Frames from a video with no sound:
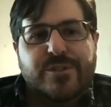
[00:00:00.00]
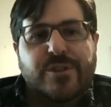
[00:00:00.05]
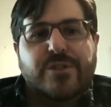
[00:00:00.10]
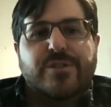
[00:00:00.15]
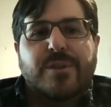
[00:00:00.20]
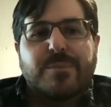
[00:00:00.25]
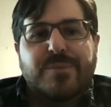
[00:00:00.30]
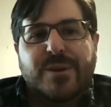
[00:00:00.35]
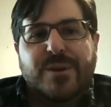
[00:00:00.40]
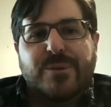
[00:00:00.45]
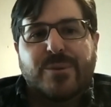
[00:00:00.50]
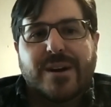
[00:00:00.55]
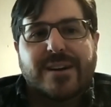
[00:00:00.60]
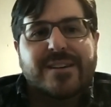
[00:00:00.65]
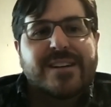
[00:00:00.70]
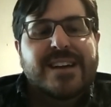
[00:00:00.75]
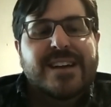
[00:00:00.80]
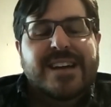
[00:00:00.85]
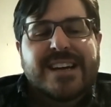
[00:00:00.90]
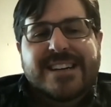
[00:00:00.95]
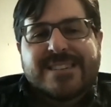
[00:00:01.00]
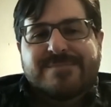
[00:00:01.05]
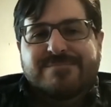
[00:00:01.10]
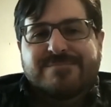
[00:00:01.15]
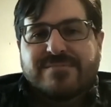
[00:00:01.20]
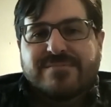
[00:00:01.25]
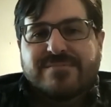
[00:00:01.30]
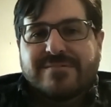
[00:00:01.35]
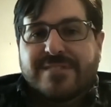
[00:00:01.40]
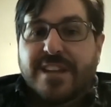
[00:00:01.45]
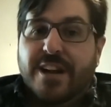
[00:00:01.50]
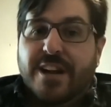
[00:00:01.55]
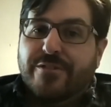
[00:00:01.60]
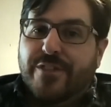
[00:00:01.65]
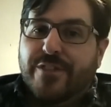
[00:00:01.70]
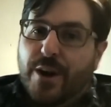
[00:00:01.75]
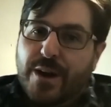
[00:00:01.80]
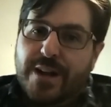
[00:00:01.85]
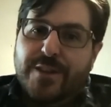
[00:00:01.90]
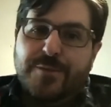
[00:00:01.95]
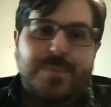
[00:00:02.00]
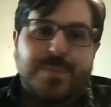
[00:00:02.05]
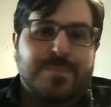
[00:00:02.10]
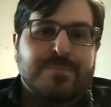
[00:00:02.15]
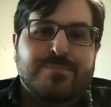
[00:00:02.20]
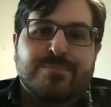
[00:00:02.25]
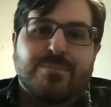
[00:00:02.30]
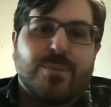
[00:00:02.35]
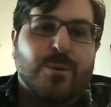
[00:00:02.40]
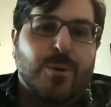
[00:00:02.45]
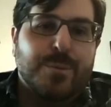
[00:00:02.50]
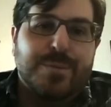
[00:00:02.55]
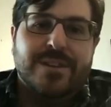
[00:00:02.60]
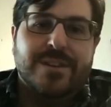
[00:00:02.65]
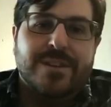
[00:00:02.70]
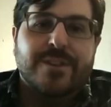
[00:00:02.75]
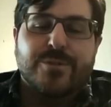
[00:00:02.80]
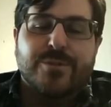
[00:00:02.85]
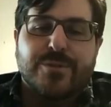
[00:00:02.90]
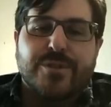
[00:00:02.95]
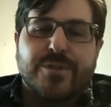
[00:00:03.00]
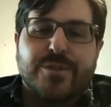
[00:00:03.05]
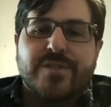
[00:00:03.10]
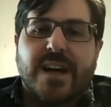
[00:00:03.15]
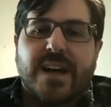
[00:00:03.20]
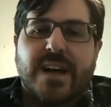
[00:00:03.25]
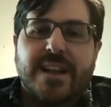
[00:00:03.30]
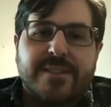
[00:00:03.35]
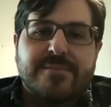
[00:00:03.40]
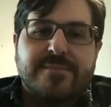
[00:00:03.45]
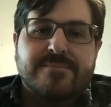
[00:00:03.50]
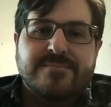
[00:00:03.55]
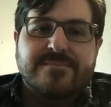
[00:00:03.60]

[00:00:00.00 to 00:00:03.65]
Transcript: Just something where there, there is more potential for study.